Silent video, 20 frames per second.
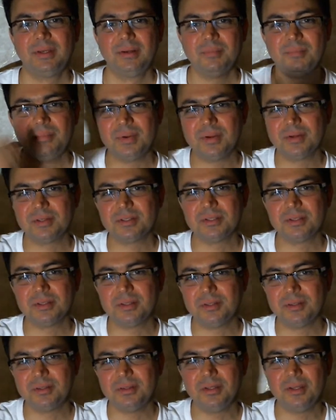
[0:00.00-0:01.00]
Because the
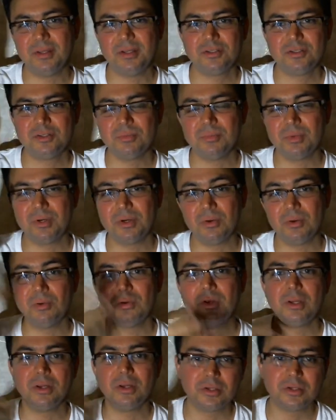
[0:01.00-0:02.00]
instrument
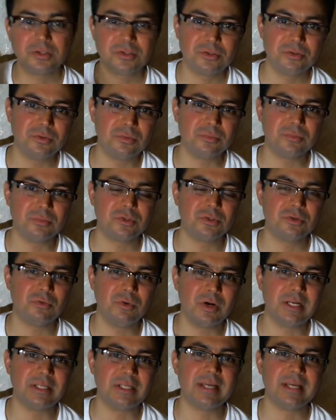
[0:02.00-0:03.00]
only assumes
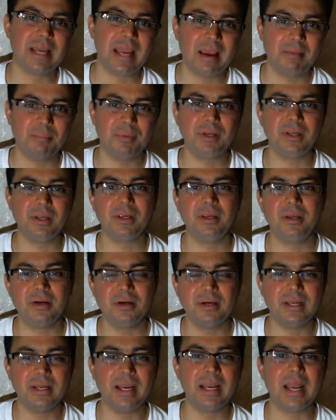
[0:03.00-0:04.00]
what is happening
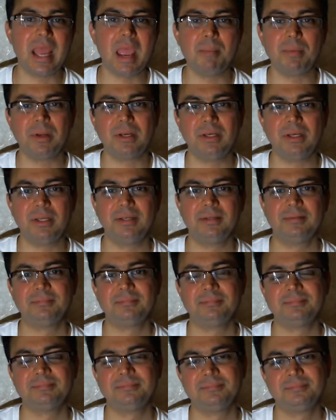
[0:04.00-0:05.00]
here dynamically,
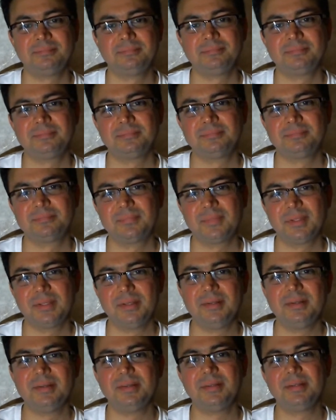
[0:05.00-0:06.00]

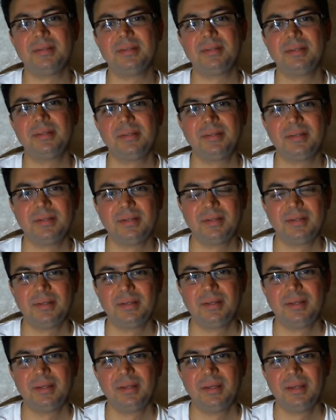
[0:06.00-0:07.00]
you see.
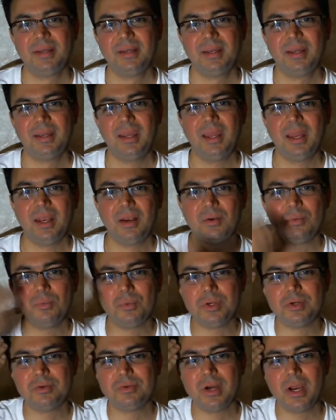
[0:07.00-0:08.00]
And
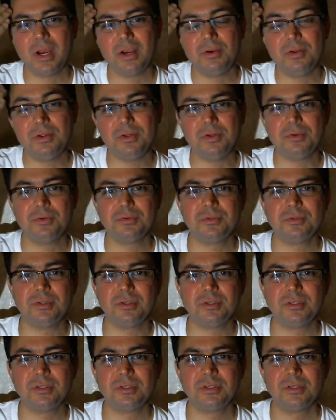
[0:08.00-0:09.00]
we try to use
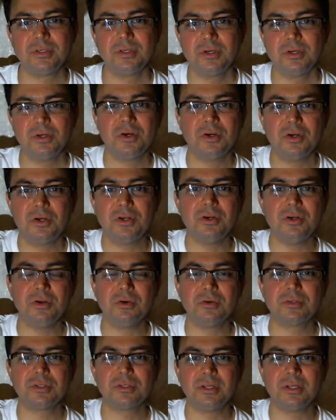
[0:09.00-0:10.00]
this
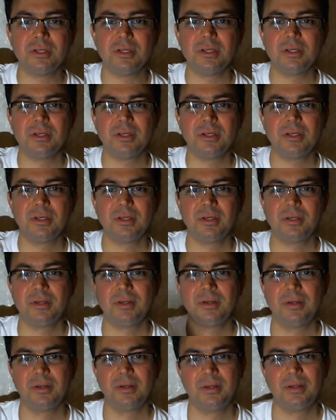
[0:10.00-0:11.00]
continuously,
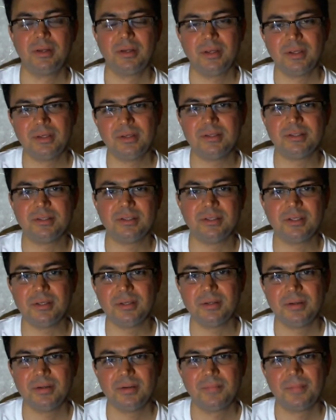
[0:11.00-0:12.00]
you
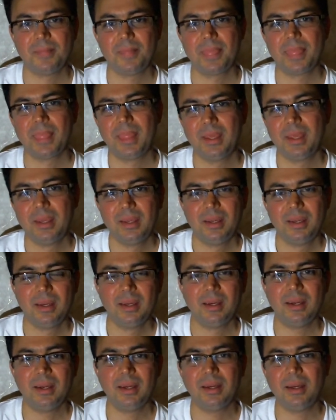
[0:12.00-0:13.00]
see.
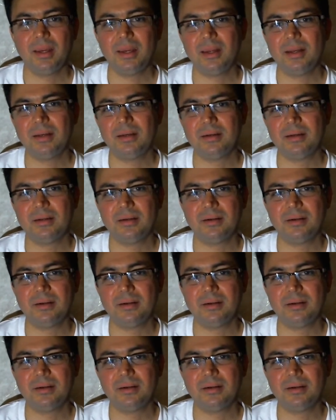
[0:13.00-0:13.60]
And